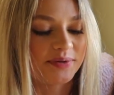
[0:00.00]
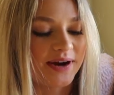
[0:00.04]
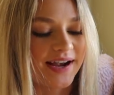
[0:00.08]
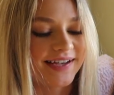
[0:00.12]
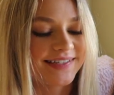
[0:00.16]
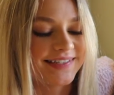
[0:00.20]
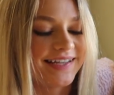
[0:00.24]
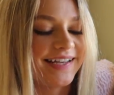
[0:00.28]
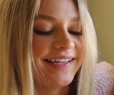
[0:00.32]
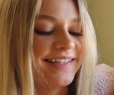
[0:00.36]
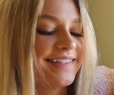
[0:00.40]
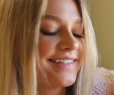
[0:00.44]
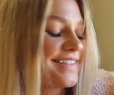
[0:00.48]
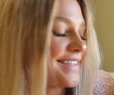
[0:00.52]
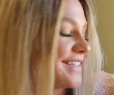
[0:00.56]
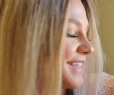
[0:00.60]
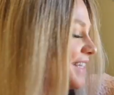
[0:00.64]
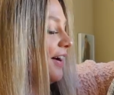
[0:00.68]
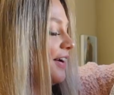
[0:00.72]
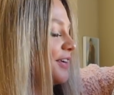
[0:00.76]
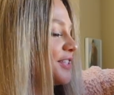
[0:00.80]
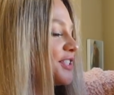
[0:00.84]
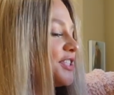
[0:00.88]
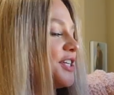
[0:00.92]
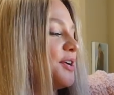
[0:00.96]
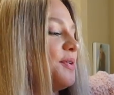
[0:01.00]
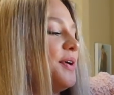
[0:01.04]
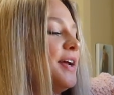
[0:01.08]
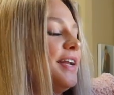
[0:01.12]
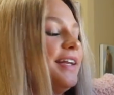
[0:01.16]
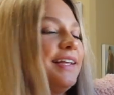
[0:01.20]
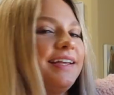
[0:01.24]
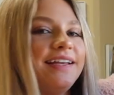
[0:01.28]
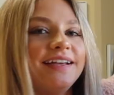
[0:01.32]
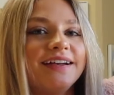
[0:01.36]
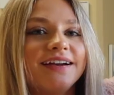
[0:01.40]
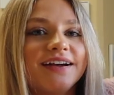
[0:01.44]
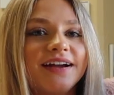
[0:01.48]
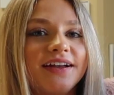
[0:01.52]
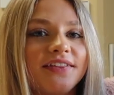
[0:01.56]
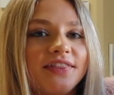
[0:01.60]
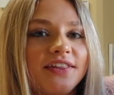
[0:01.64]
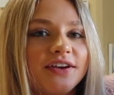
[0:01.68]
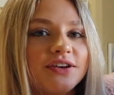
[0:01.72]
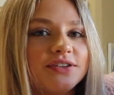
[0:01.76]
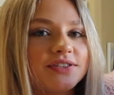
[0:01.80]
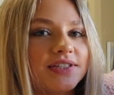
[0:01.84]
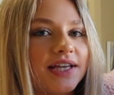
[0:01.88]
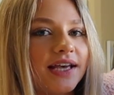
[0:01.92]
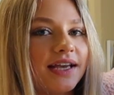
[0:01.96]
present. Also in here,
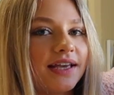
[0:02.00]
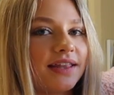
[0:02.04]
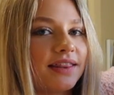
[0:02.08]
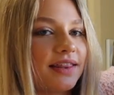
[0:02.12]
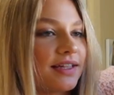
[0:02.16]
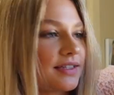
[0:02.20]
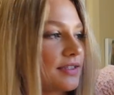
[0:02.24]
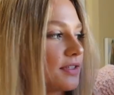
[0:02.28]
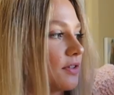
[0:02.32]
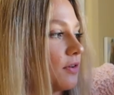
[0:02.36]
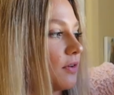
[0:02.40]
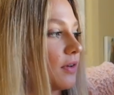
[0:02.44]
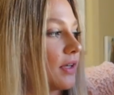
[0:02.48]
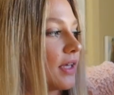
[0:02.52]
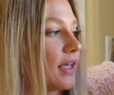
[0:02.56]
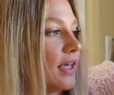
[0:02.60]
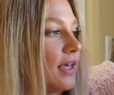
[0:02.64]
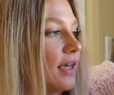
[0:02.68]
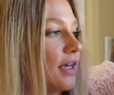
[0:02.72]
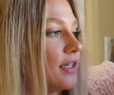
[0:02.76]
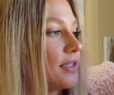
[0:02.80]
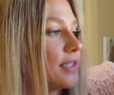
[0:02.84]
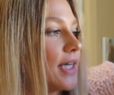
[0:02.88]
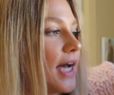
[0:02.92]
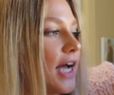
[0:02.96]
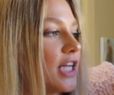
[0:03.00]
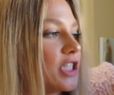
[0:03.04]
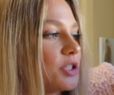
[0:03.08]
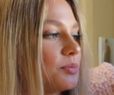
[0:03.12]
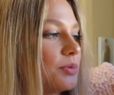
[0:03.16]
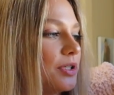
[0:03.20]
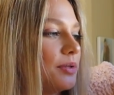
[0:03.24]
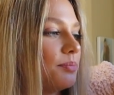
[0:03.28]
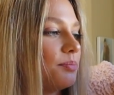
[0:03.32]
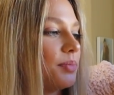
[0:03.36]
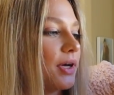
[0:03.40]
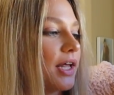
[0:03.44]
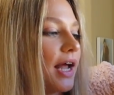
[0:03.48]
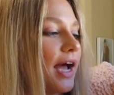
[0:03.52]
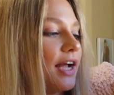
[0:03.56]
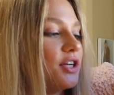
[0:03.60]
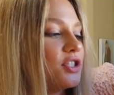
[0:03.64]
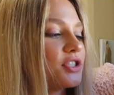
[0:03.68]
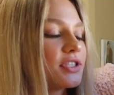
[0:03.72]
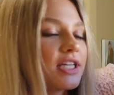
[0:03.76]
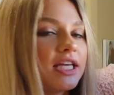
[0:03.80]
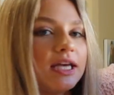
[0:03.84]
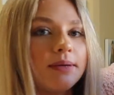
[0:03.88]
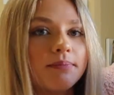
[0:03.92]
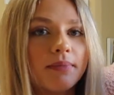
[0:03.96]
there's like this little key attachment, but I
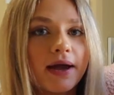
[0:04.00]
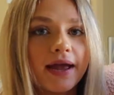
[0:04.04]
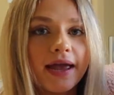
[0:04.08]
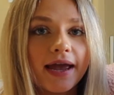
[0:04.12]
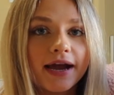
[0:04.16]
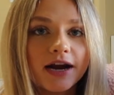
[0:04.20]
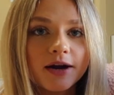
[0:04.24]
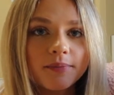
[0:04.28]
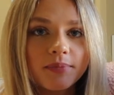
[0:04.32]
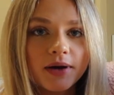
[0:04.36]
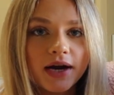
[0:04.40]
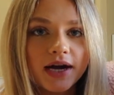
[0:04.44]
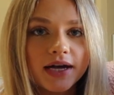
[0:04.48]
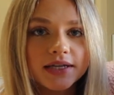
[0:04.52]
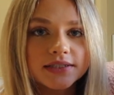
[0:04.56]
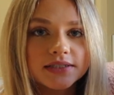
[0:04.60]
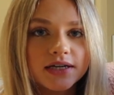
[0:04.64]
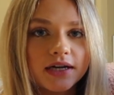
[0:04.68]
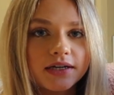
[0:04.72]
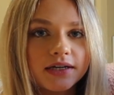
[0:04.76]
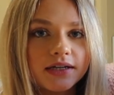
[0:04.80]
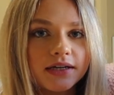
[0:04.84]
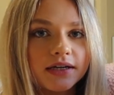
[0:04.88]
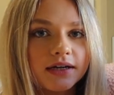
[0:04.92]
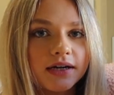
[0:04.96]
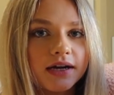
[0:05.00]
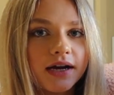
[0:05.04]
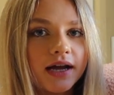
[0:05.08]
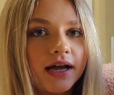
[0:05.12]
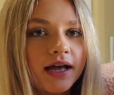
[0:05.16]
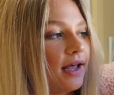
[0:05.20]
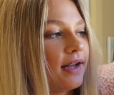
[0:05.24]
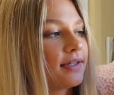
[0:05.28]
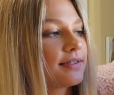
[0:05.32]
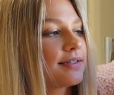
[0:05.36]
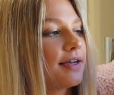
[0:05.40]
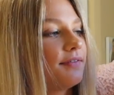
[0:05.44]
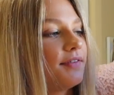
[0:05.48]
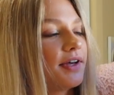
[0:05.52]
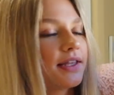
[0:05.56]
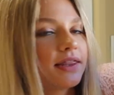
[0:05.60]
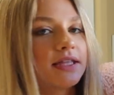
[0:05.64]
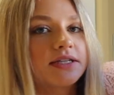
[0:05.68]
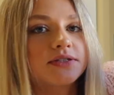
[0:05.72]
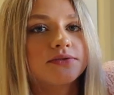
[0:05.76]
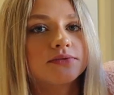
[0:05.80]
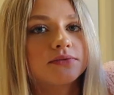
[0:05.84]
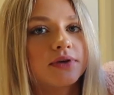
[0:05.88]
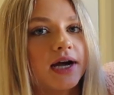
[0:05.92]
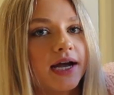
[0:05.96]
just keep my AirPods on here. I just have like
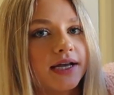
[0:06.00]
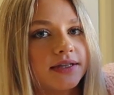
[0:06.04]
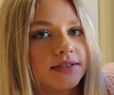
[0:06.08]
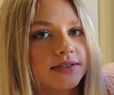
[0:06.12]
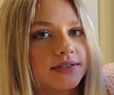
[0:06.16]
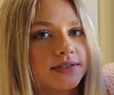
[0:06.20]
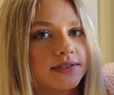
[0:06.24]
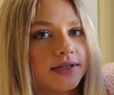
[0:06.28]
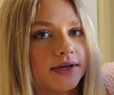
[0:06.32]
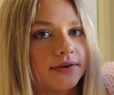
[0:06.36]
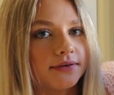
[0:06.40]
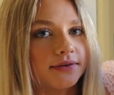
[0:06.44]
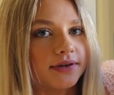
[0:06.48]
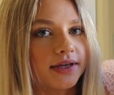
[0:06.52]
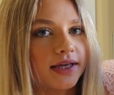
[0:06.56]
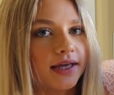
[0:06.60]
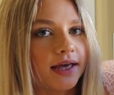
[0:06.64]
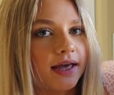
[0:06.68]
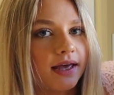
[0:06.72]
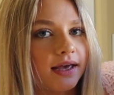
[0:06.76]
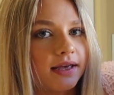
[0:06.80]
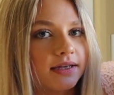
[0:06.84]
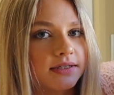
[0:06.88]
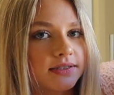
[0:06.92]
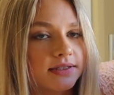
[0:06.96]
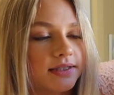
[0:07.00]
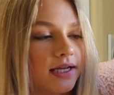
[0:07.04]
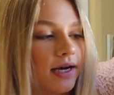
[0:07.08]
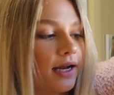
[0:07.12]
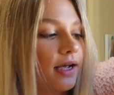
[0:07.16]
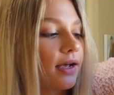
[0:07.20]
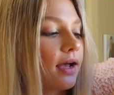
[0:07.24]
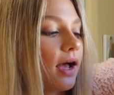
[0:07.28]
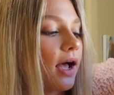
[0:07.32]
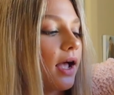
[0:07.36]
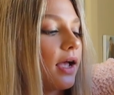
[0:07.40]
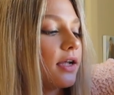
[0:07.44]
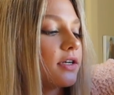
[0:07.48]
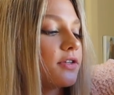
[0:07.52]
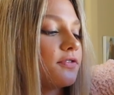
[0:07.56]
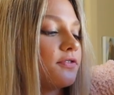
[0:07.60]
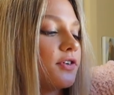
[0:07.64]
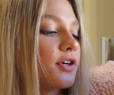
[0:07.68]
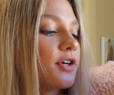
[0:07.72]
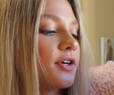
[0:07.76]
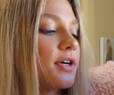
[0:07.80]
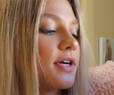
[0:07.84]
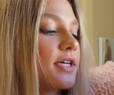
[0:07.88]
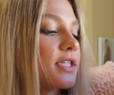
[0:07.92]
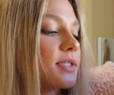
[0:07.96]
this rhinestone case that I got got
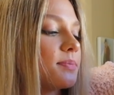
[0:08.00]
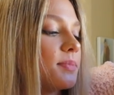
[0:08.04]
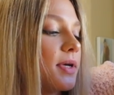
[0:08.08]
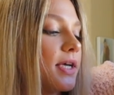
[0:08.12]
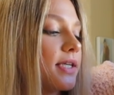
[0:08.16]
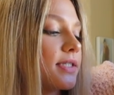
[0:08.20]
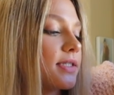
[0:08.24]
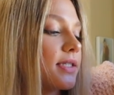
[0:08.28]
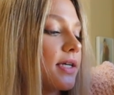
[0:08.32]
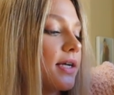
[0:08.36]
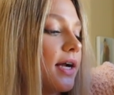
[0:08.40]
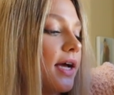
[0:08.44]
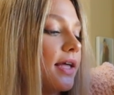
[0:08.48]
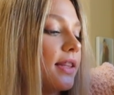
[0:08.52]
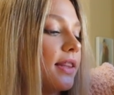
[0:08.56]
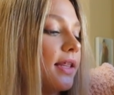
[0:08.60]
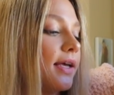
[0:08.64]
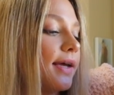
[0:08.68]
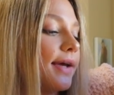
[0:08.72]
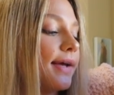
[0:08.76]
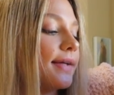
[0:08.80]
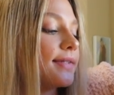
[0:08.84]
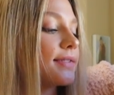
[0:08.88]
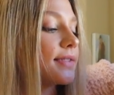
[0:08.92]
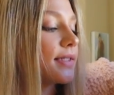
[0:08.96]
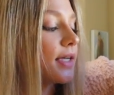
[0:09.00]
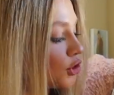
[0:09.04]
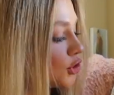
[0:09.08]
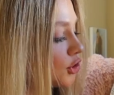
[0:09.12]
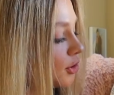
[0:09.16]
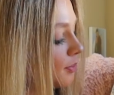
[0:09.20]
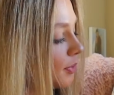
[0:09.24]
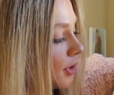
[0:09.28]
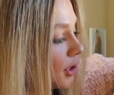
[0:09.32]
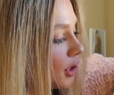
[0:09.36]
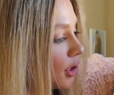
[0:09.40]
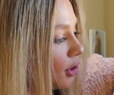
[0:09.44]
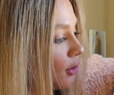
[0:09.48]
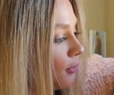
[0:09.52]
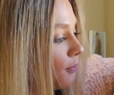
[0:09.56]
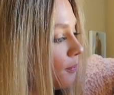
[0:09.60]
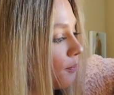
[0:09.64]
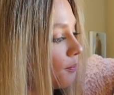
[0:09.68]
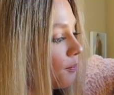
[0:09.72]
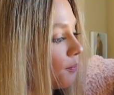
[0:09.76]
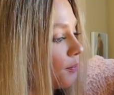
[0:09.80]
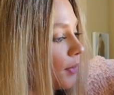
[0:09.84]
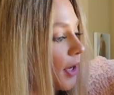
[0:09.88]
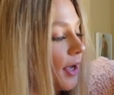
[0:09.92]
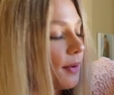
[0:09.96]
for Christmas and I think it's super cute,
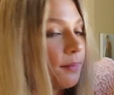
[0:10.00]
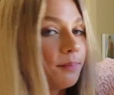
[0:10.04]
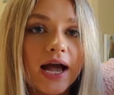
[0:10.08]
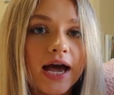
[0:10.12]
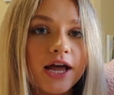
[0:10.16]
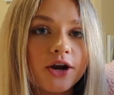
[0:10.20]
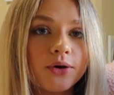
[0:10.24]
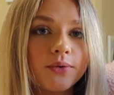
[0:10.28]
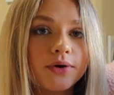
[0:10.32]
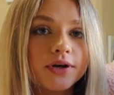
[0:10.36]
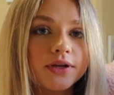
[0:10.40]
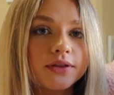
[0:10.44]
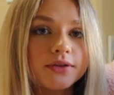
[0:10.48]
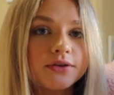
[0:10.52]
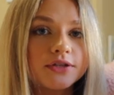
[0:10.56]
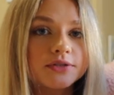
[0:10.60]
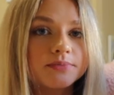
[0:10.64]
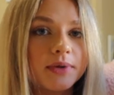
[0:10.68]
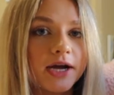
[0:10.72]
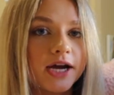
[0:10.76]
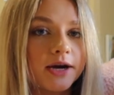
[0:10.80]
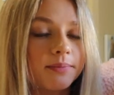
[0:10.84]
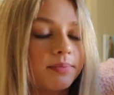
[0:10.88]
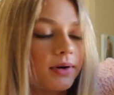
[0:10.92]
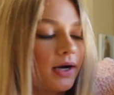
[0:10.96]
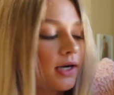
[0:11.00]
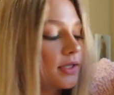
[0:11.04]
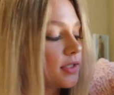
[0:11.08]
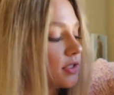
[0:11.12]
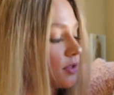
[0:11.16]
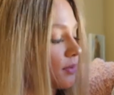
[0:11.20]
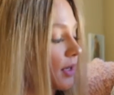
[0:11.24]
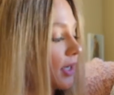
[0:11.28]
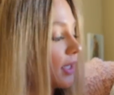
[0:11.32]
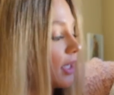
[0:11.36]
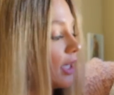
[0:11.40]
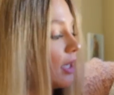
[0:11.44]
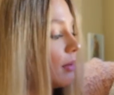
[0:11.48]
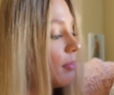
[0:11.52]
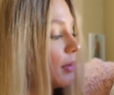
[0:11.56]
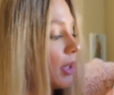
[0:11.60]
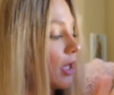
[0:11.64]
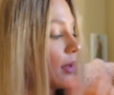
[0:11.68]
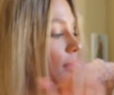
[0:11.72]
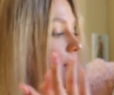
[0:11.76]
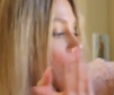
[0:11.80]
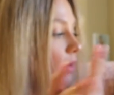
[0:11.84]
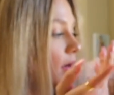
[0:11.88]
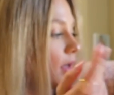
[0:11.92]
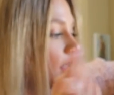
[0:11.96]
but I don't want to lose my AirPods so I keep
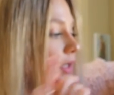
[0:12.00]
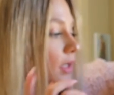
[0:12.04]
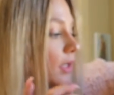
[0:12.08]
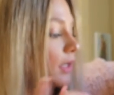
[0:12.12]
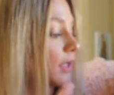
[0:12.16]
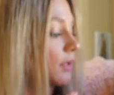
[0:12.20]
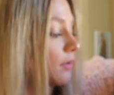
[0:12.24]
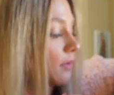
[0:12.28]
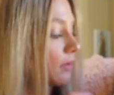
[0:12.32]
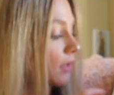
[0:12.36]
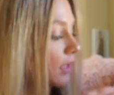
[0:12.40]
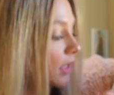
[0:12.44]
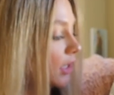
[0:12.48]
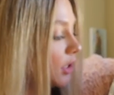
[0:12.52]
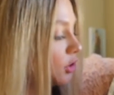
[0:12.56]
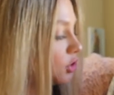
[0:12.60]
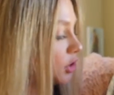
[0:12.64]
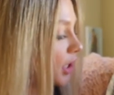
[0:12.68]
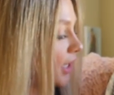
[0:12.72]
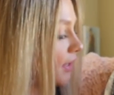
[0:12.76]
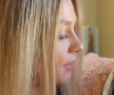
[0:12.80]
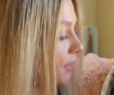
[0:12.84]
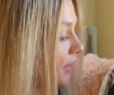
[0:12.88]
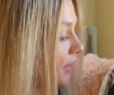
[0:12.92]
them on the little keychain